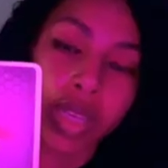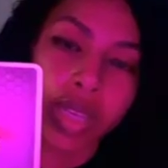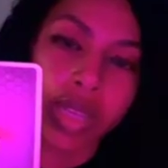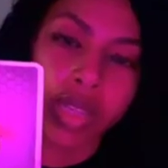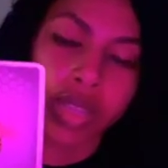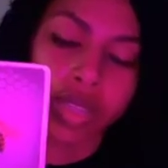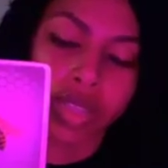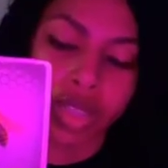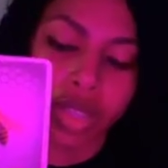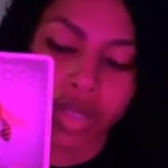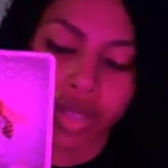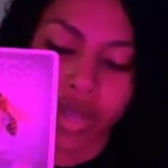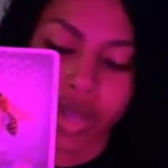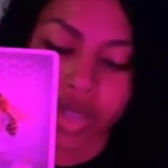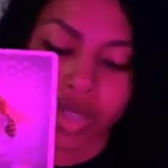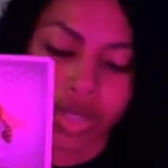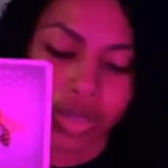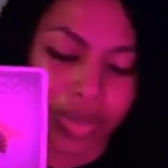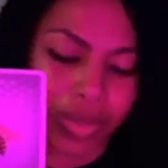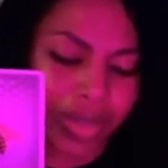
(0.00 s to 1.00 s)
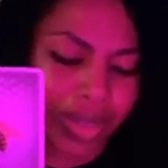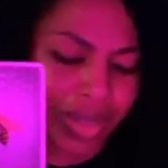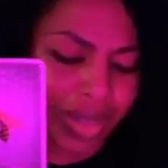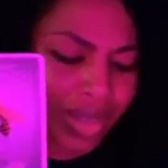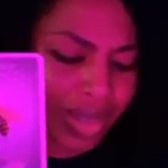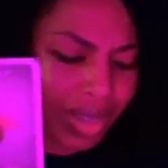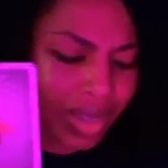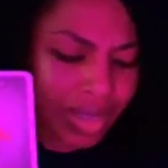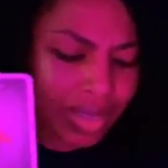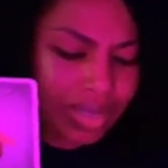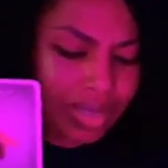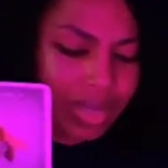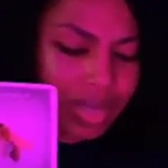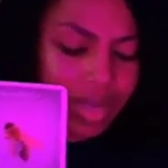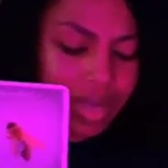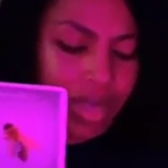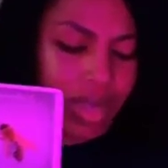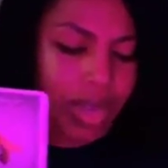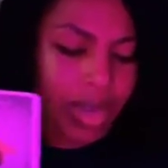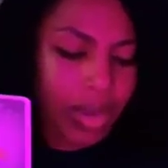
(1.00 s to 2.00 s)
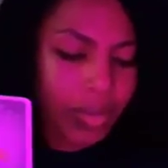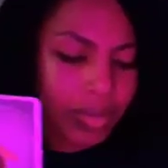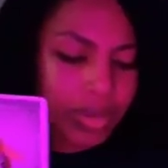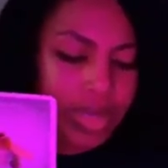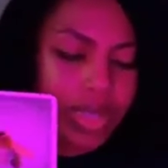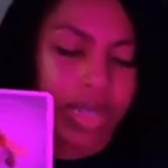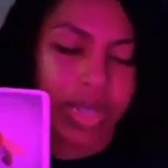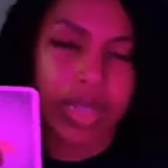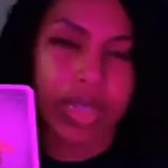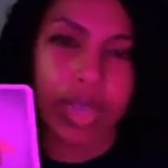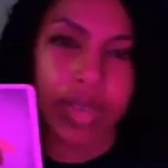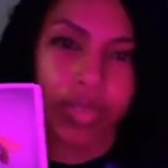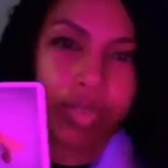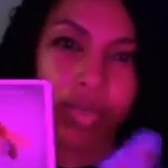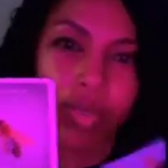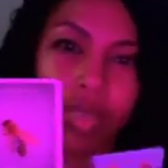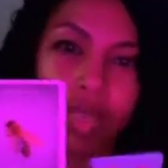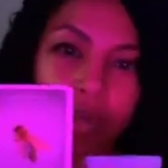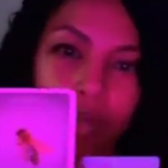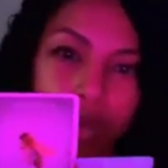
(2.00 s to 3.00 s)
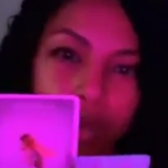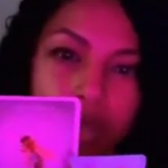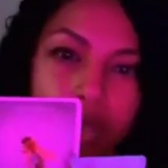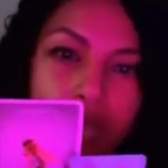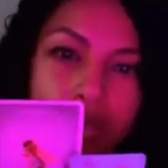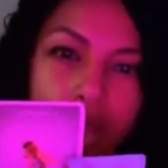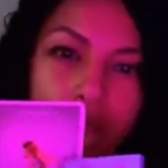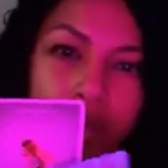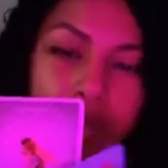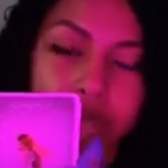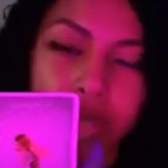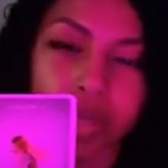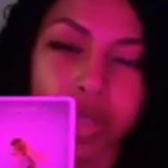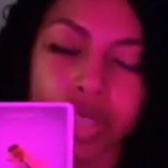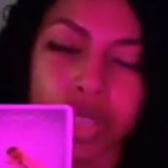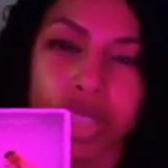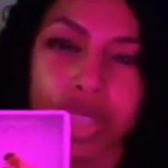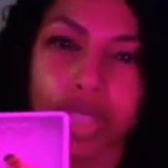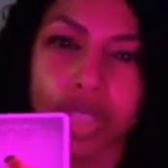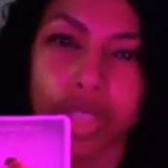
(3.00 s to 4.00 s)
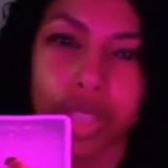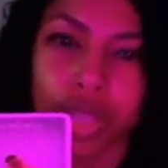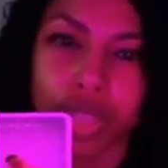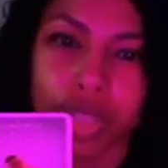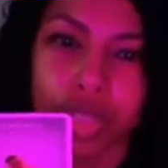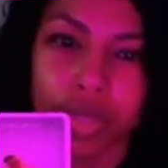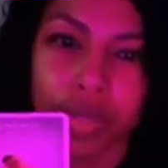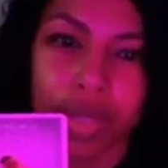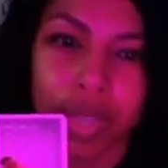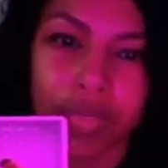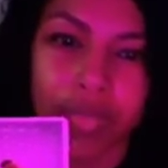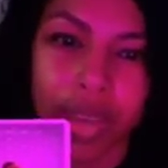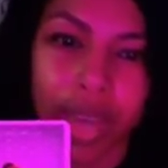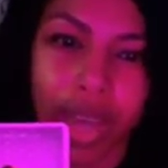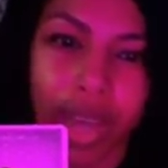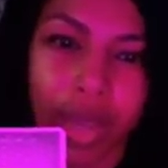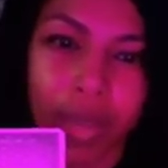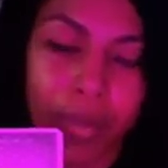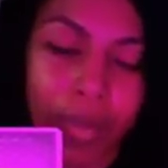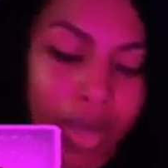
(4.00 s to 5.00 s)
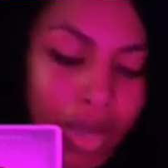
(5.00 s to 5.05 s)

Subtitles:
There's a nurturing, yes. And I was getting that from this Emperor's vibe too. There's this nurturing vibe.